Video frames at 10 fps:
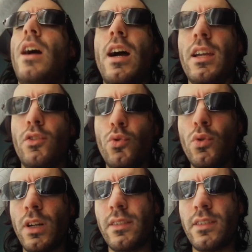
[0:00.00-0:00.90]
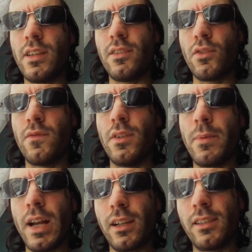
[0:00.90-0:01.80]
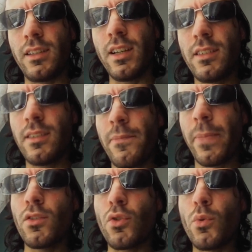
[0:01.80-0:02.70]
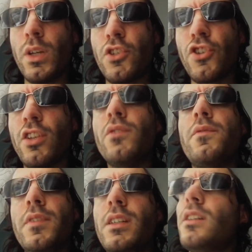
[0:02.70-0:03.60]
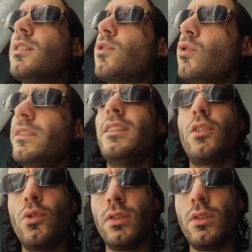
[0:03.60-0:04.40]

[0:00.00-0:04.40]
I do a series of practices through which I don't feel cold